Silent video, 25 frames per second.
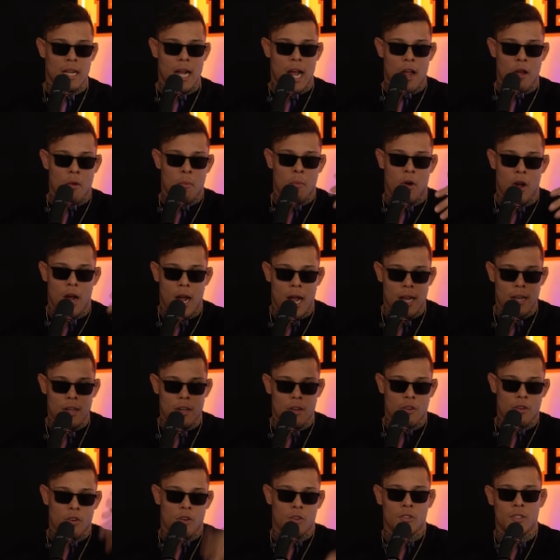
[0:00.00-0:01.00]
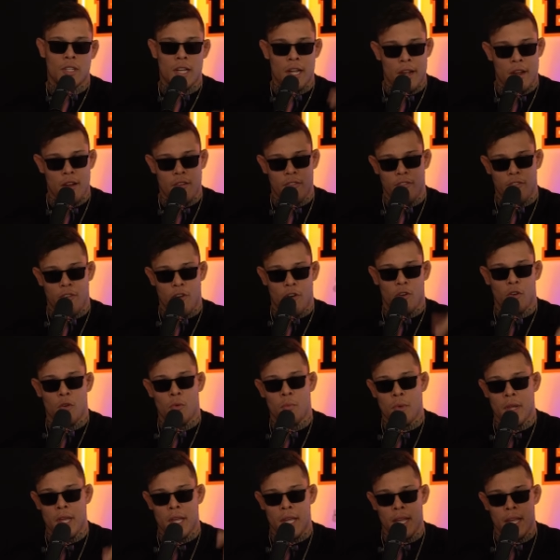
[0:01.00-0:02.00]
Caio Borralho, go there, follow
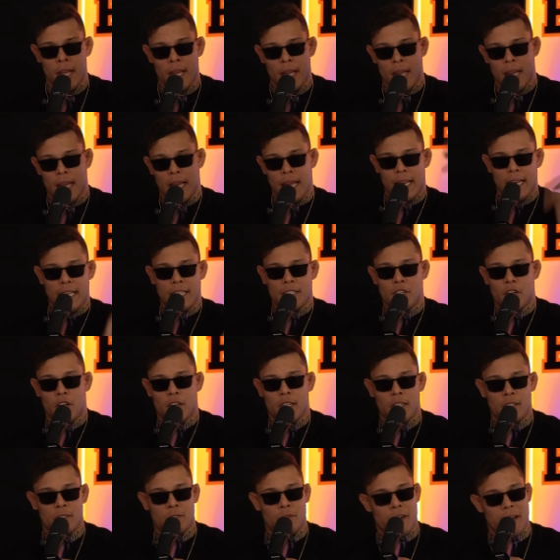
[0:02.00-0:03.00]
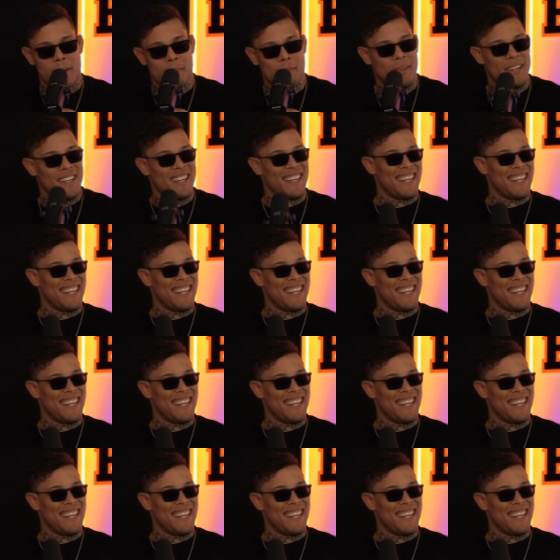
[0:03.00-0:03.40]
me, and enjoy the trip.